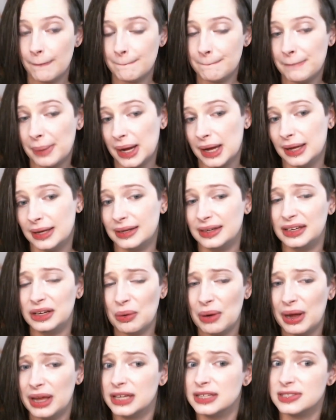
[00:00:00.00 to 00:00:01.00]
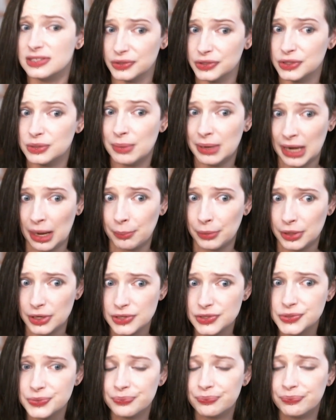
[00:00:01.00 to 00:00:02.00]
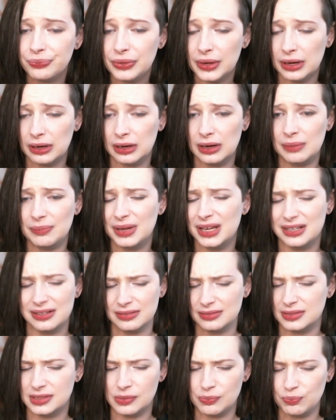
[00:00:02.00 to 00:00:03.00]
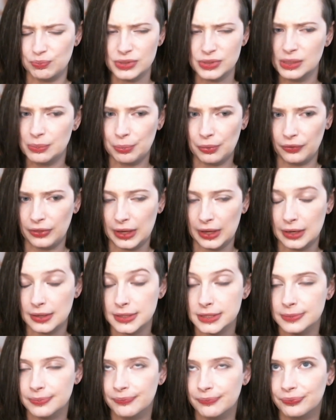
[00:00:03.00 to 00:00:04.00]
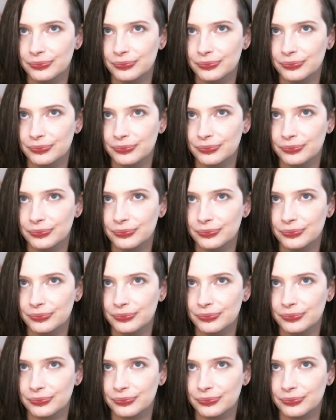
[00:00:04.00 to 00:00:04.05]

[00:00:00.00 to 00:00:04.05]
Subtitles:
but I can still do my numbers and some simple things.